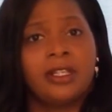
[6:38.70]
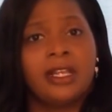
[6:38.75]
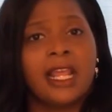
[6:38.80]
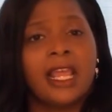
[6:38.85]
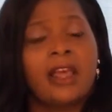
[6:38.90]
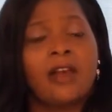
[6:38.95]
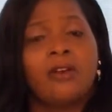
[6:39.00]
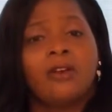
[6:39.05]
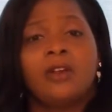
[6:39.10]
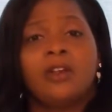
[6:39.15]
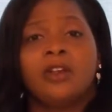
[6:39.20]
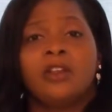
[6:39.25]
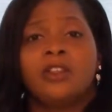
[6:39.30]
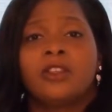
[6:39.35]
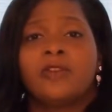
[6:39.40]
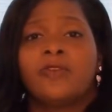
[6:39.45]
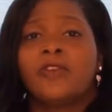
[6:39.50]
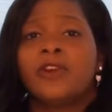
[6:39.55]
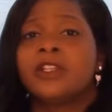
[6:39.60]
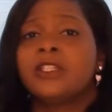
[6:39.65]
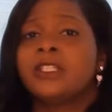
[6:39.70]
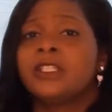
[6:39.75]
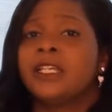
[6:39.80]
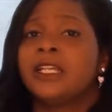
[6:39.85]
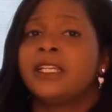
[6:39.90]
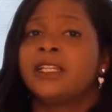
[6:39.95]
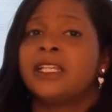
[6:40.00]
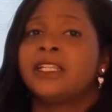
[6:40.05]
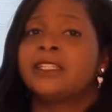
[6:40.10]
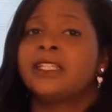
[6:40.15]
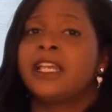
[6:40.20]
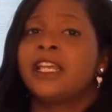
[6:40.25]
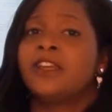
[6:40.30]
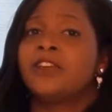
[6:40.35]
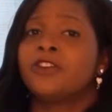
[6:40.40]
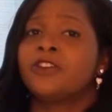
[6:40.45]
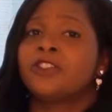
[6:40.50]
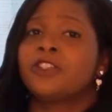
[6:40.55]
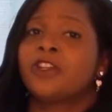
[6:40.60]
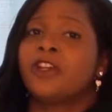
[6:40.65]
Now, the first thing that
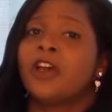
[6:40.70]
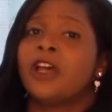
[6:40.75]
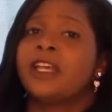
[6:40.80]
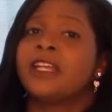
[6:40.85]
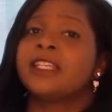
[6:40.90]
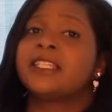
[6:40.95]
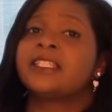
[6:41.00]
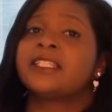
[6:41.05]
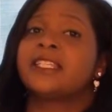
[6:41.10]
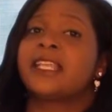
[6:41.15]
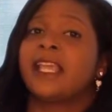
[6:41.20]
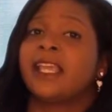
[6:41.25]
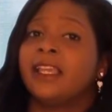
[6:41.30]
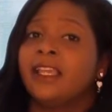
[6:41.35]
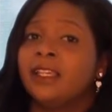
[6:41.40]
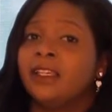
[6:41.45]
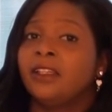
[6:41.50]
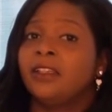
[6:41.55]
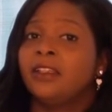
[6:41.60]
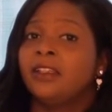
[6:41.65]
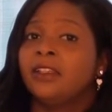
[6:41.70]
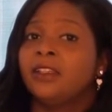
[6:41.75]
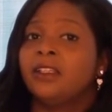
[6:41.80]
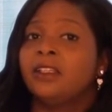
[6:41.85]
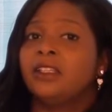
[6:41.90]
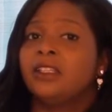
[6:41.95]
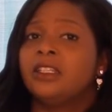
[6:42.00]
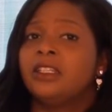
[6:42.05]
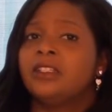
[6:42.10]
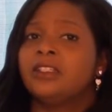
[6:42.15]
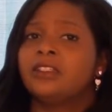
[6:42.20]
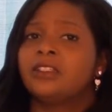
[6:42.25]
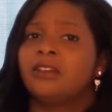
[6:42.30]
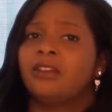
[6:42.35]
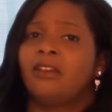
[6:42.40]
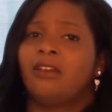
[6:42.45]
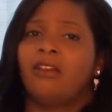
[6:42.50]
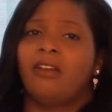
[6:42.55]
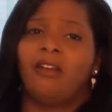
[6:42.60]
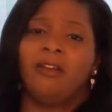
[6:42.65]
takers are going to say
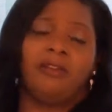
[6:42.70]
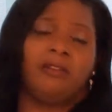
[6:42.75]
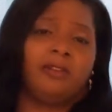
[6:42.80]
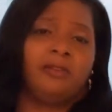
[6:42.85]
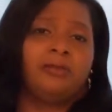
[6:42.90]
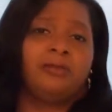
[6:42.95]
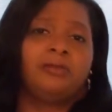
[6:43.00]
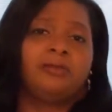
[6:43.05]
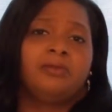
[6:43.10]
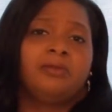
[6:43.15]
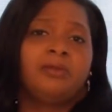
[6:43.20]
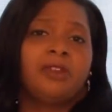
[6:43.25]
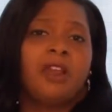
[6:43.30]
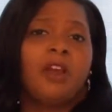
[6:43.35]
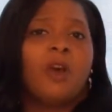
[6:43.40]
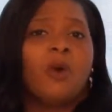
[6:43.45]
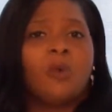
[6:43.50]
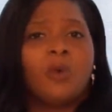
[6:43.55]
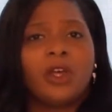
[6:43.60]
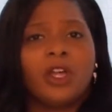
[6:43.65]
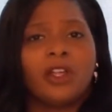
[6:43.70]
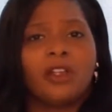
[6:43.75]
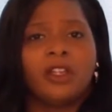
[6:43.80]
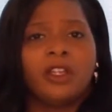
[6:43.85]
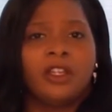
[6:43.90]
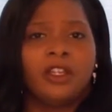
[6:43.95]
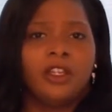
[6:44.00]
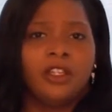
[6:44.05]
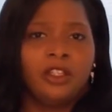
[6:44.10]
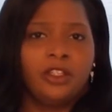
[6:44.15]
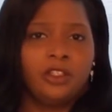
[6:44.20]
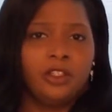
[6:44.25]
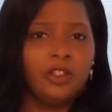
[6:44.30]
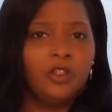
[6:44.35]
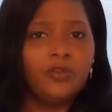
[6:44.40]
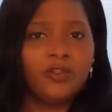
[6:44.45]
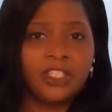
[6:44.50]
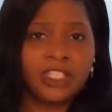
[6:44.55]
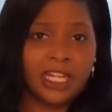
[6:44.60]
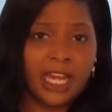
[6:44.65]
is, oh, well,
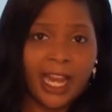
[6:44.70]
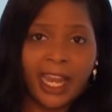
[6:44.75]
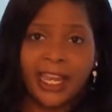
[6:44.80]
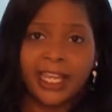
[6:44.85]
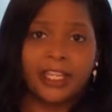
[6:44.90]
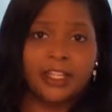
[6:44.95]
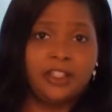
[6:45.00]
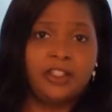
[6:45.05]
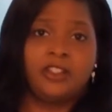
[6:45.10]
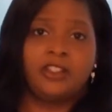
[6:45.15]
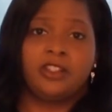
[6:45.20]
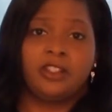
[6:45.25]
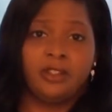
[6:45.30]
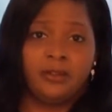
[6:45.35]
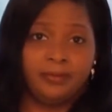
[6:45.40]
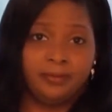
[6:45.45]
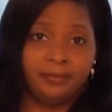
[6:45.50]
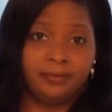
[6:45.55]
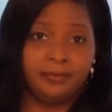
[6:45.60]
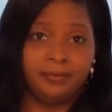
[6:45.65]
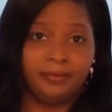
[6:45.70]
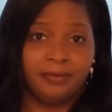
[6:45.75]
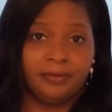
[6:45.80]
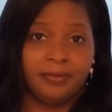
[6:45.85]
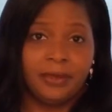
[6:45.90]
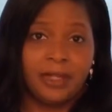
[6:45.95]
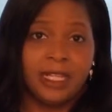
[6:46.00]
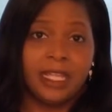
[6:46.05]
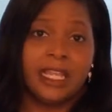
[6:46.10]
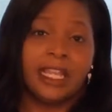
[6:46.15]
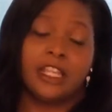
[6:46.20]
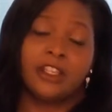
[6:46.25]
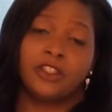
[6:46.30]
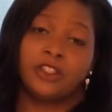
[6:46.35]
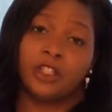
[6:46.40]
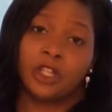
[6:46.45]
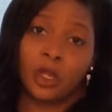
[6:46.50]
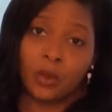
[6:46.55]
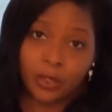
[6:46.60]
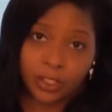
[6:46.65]
you changed.
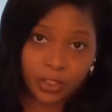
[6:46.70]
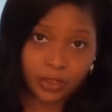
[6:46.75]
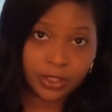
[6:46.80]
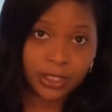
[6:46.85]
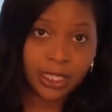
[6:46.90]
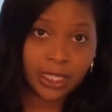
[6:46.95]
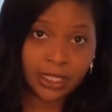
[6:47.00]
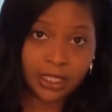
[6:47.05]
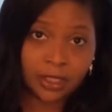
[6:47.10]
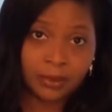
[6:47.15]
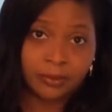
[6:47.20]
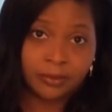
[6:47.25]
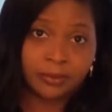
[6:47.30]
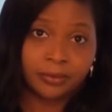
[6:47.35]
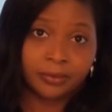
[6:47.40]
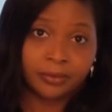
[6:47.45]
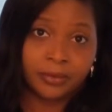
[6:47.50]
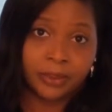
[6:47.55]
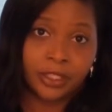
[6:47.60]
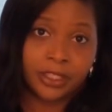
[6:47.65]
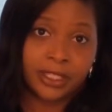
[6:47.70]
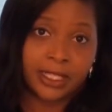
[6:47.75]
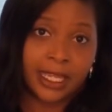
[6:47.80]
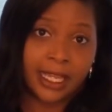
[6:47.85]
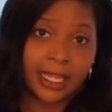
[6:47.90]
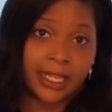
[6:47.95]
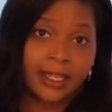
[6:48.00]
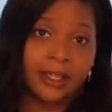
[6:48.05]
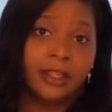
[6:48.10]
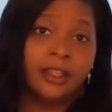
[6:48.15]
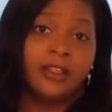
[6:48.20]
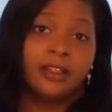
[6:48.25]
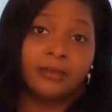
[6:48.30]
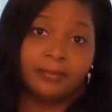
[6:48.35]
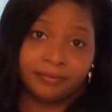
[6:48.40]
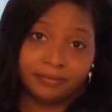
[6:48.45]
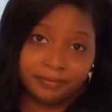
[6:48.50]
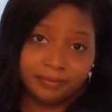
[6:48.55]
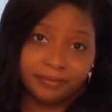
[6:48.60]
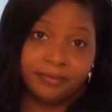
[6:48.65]
And you know what you tell them? You say,
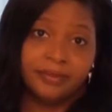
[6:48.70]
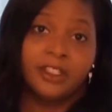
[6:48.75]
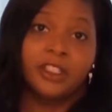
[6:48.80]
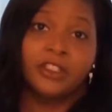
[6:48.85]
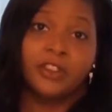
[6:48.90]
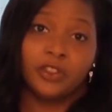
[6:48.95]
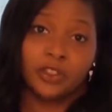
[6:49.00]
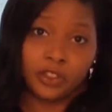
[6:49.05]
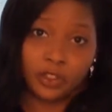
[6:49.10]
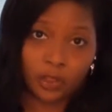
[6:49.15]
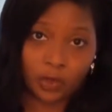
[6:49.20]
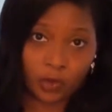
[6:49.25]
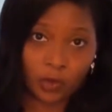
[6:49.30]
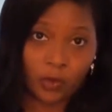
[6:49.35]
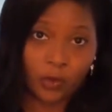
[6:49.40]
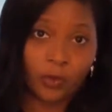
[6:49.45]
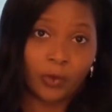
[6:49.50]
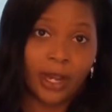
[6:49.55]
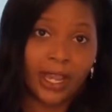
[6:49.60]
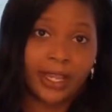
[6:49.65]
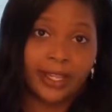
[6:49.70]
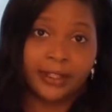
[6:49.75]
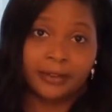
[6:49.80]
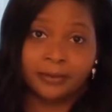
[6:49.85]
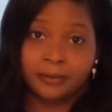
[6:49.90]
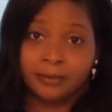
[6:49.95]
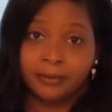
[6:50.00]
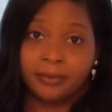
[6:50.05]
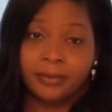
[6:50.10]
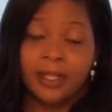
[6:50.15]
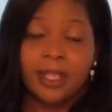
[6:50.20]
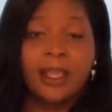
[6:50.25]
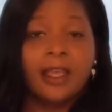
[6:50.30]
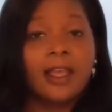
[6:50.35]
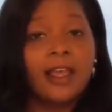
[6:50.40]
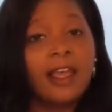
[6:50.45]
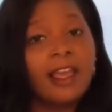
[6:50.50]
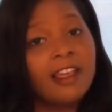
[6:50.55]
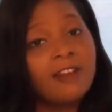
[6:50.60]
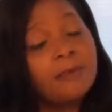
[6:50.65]
you sure right.
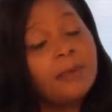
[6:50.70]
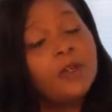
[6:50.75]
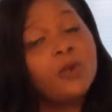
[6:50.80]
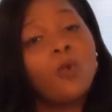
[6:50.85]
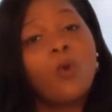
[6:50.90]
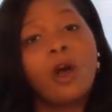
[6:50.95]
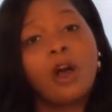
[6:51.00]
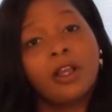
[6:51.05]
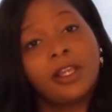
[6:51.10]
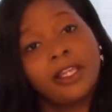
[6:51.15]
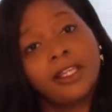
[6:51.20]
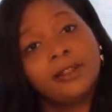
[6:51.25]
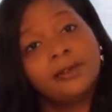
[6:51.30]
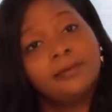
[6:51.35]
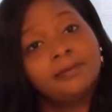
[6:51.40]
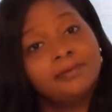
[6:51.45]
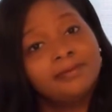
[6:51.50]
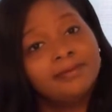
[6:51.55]
I've been walking.